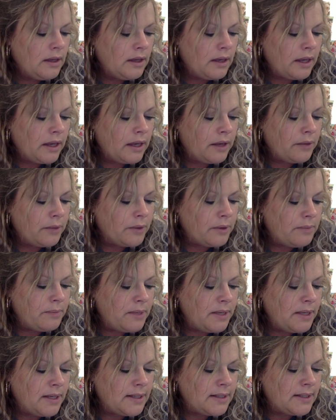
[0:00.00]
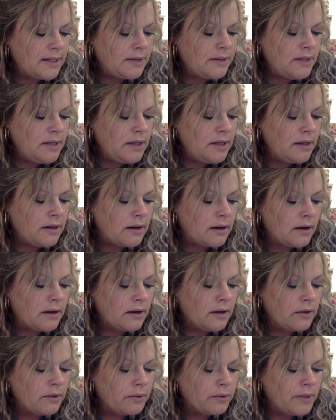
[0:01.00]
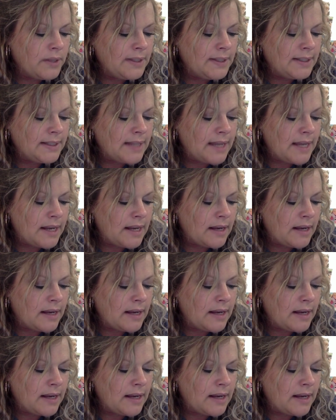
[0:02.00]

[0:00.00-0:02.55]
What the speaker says: and repeat it down here. Restate